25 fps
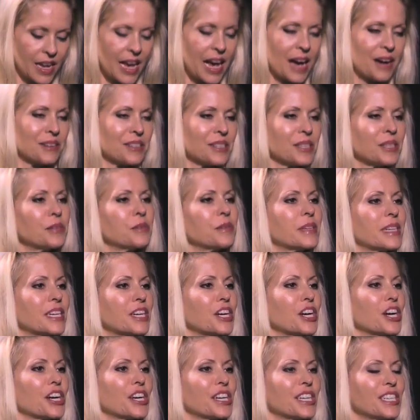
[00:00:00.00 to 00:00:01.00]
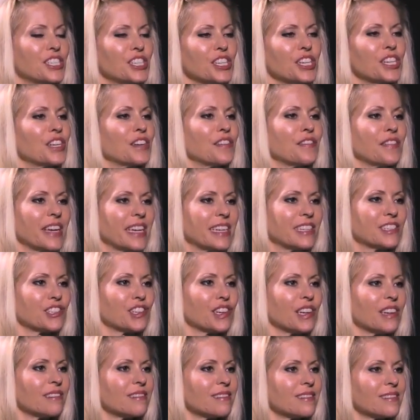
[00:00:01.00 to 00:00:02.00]
How do you encourage
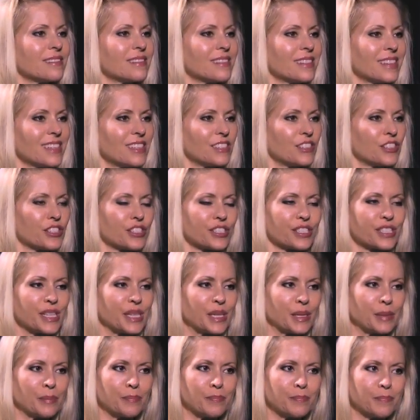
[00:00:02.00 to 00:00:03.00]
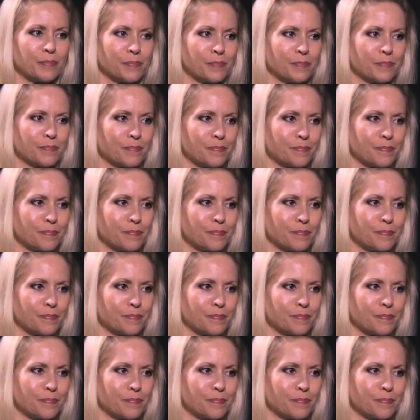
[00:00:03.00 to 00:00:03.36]
innovation in your team?